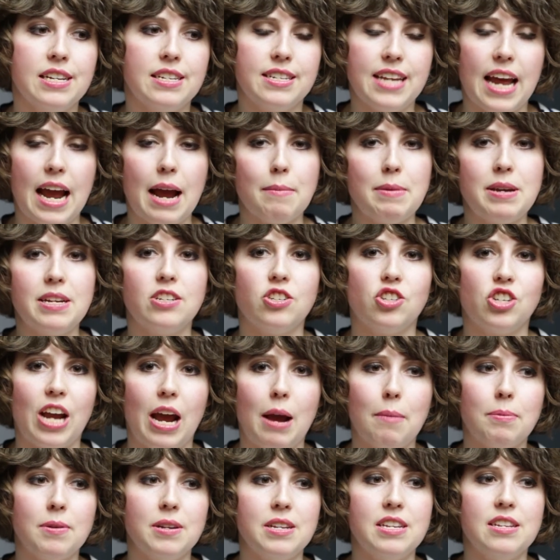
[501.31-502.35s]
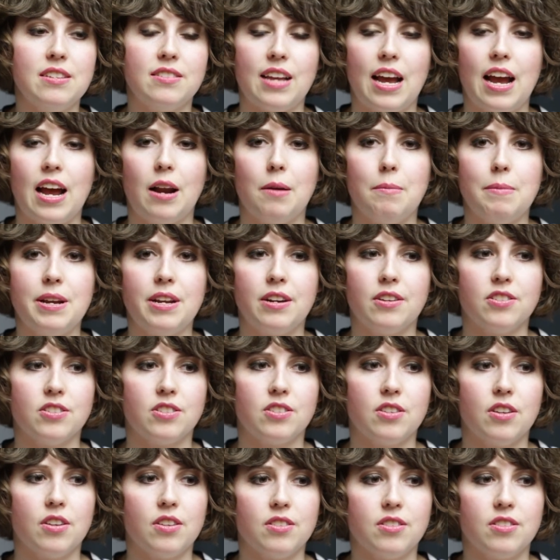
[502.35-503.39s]
Damn it, Japanese
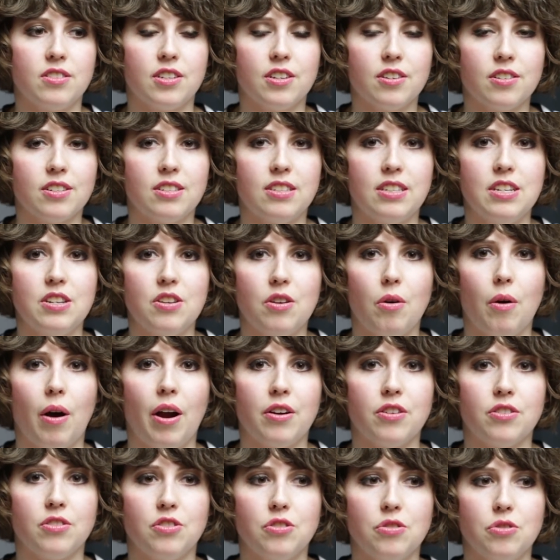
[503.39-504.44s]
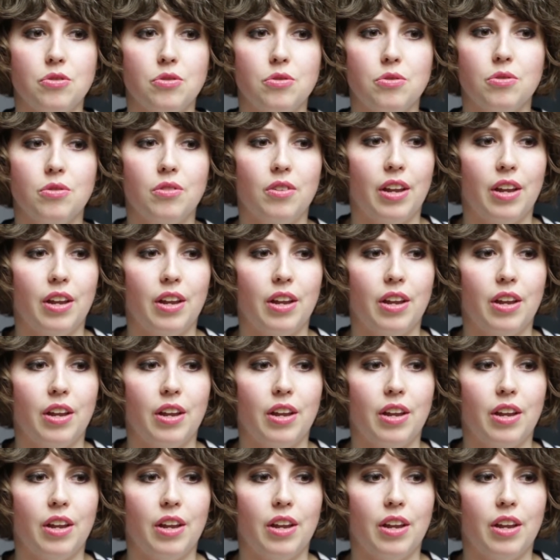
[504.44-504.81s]
animators seriously know how to do,